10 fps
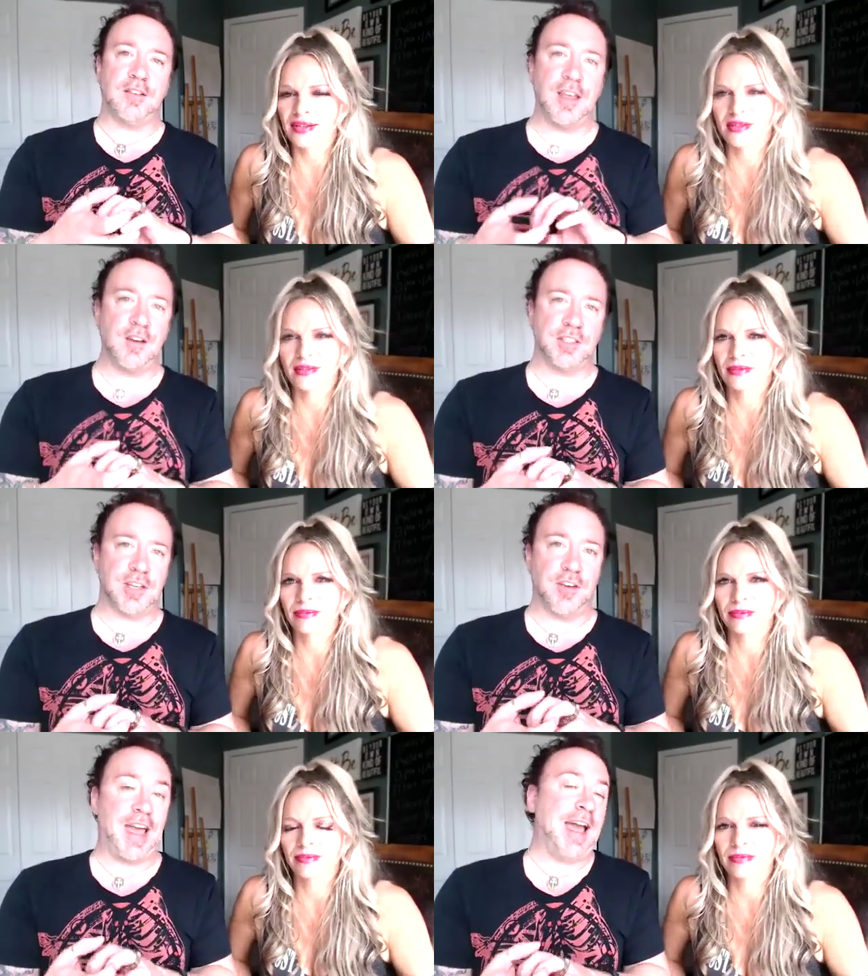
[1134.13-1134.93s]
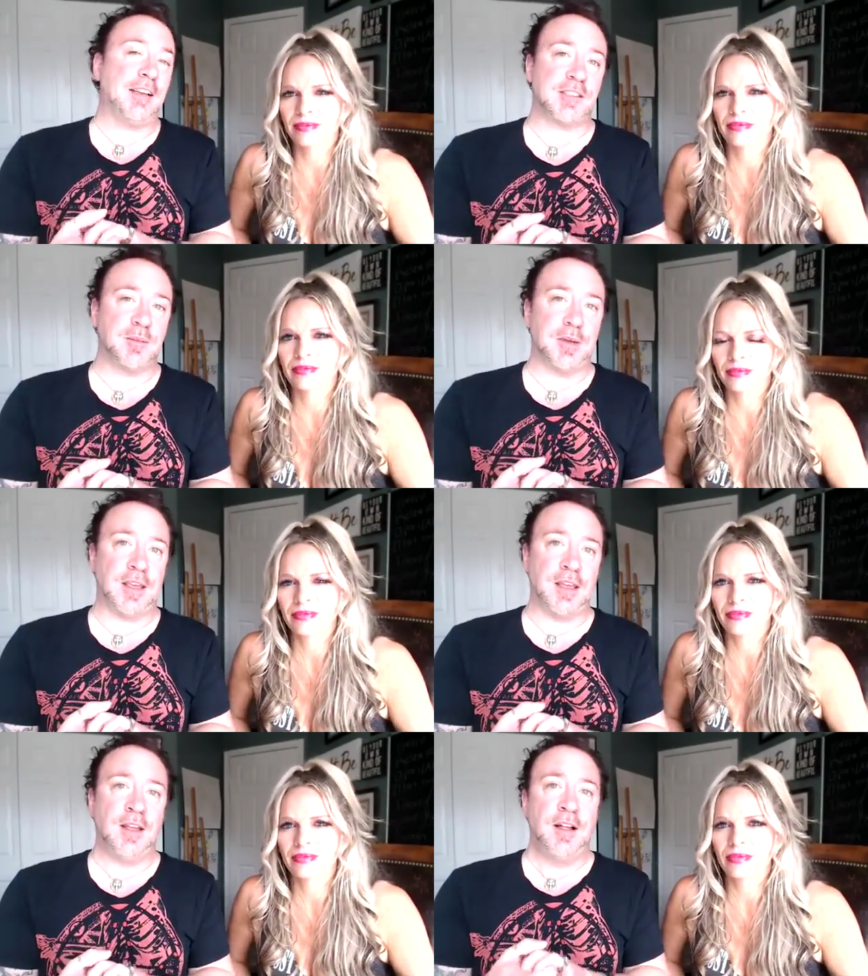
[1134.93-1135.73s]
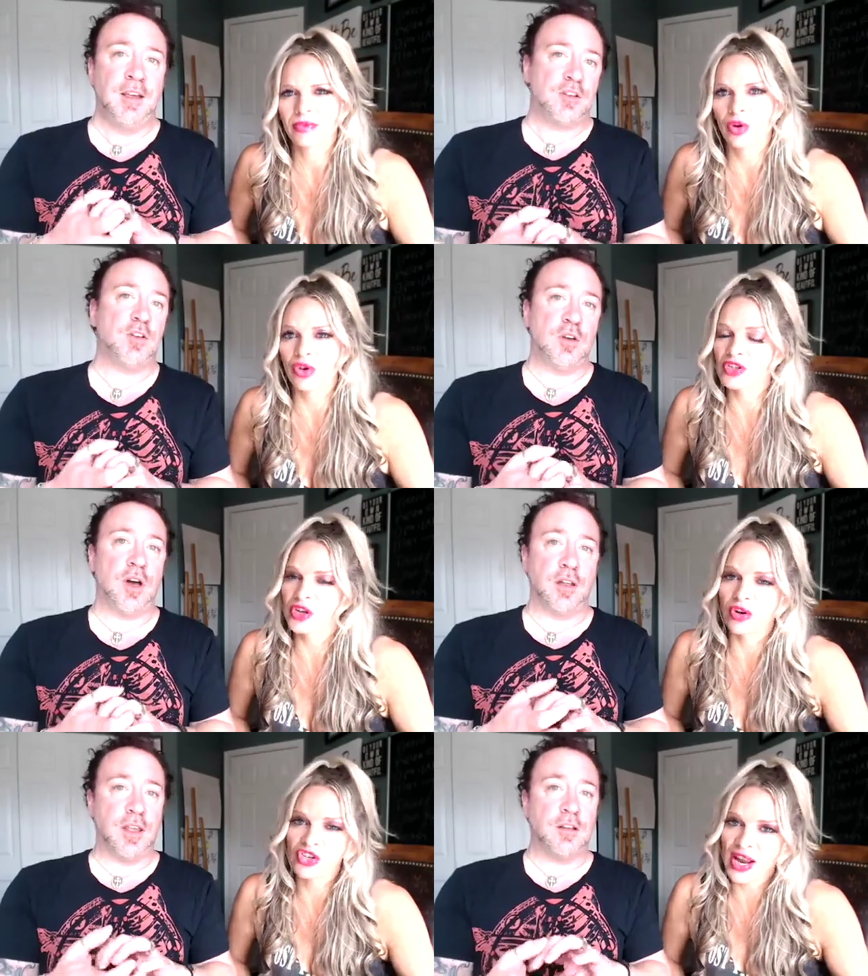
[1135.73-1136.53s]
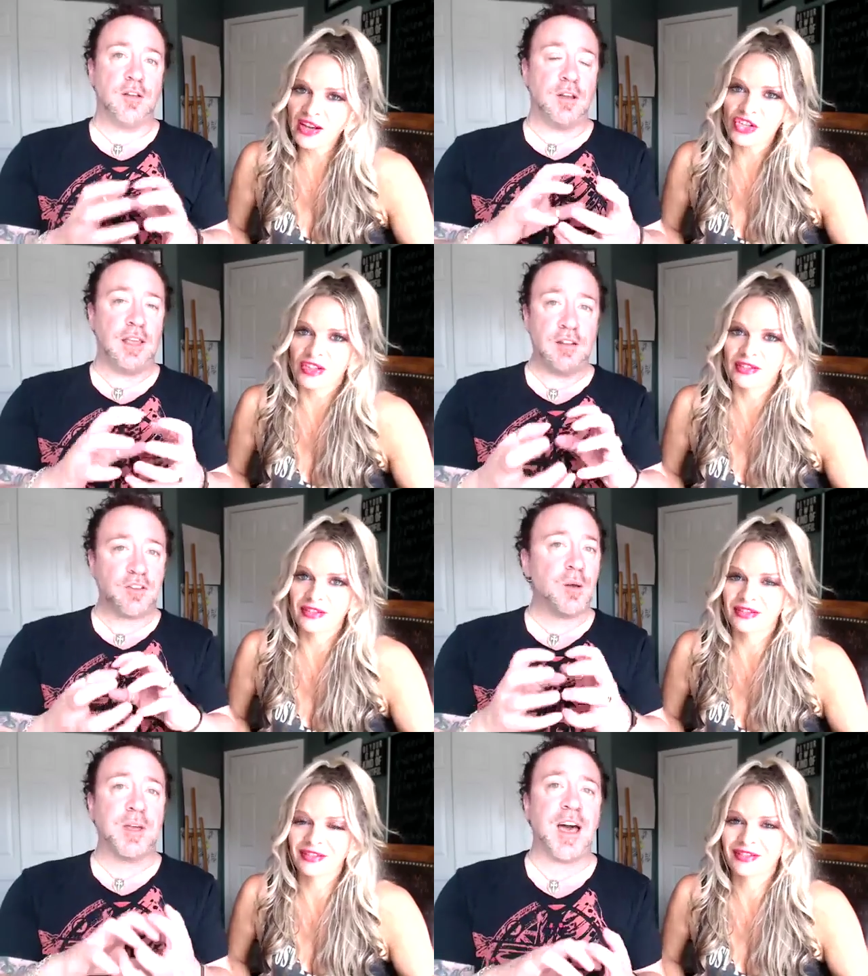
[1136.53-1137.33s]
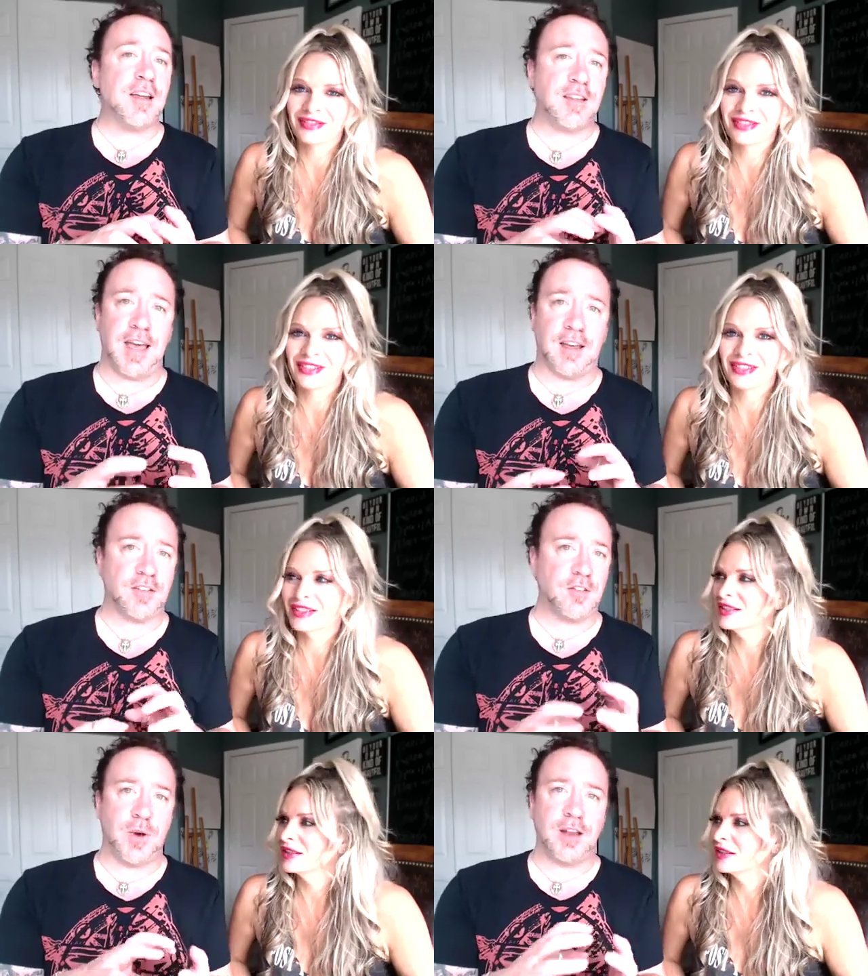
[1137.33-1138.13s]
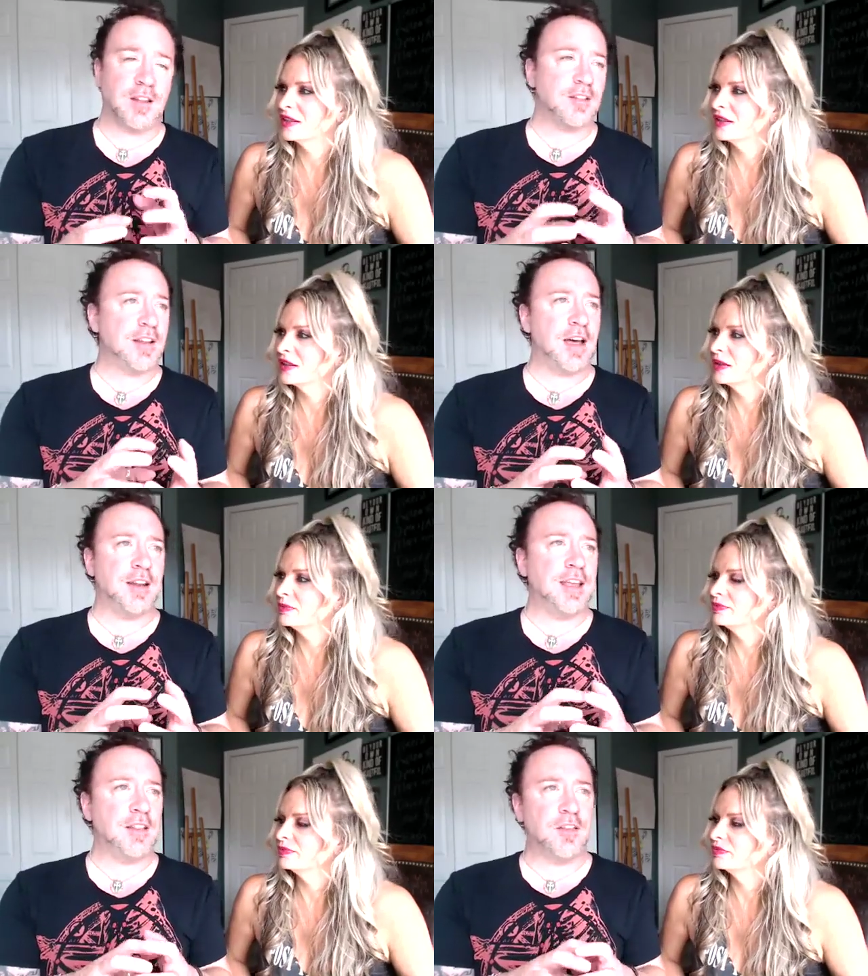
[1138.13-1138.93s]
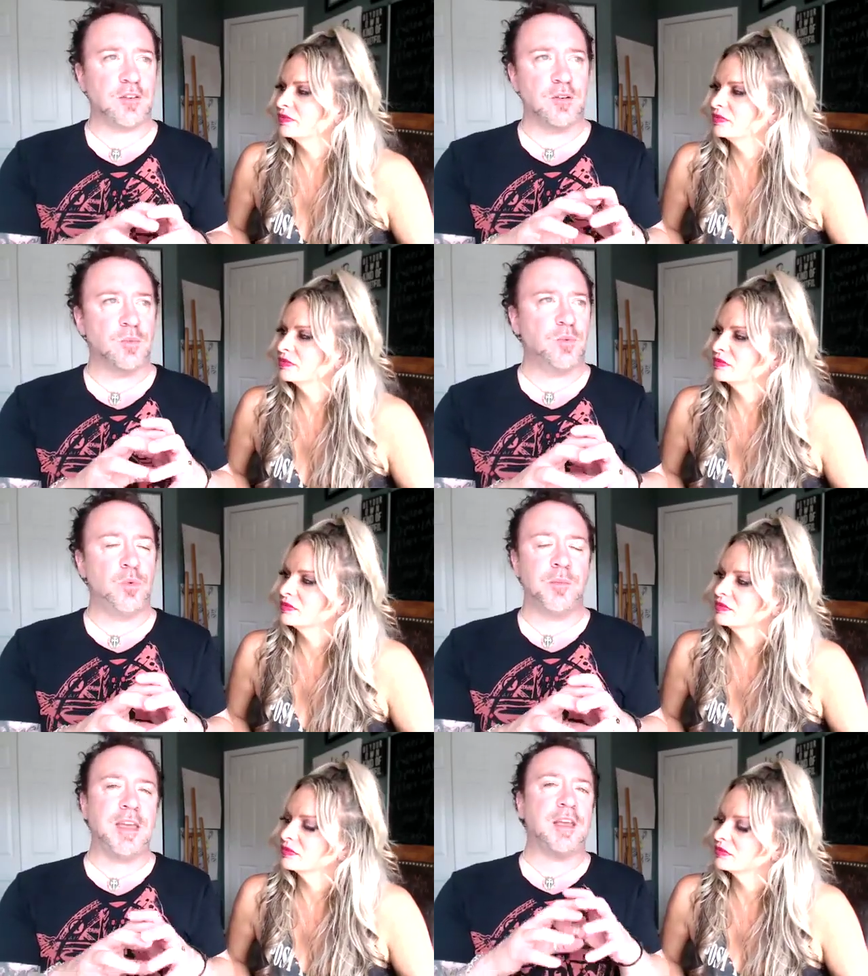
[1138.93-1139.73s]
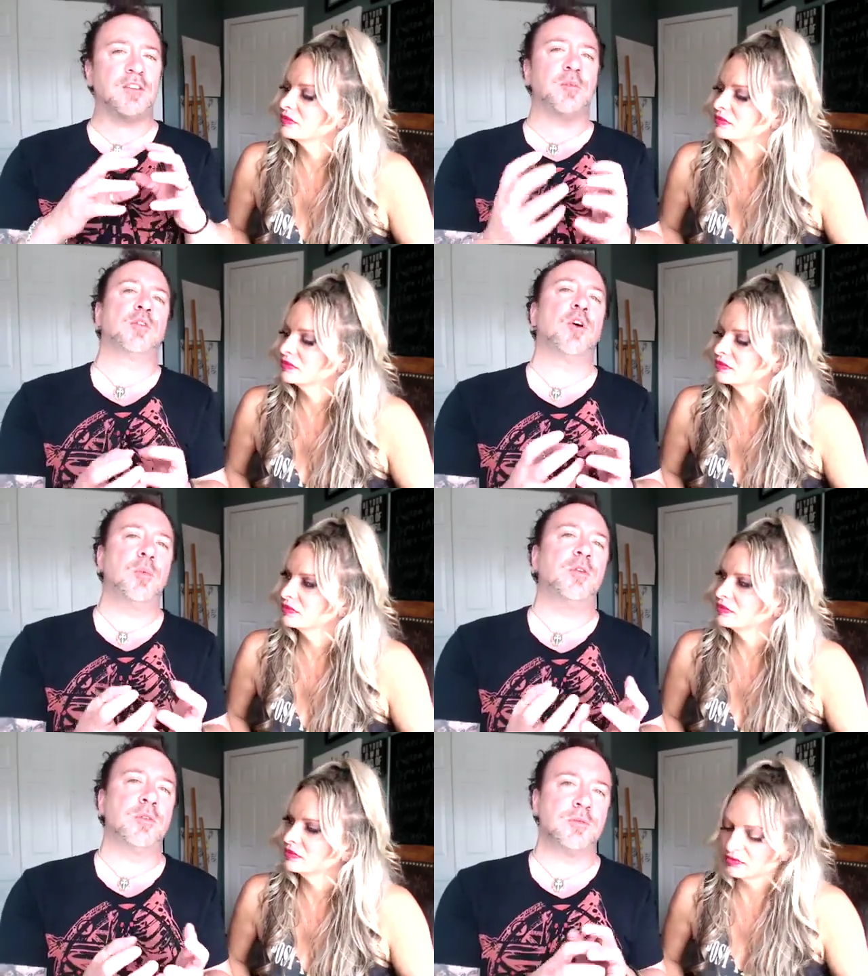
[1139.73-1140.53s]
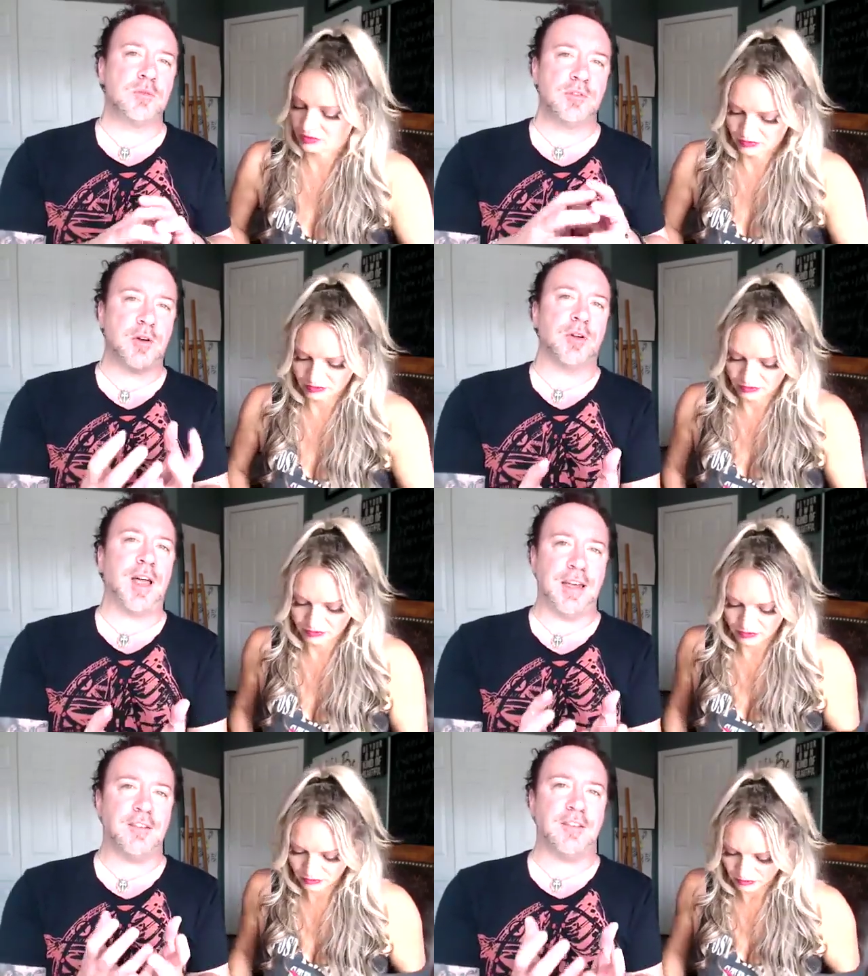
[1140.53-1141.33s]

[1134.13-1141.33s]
Speaker 1: always. energy. There has to be to, well, no uh, in, in, some context, right? It's not, again, these are, we're making some global generalized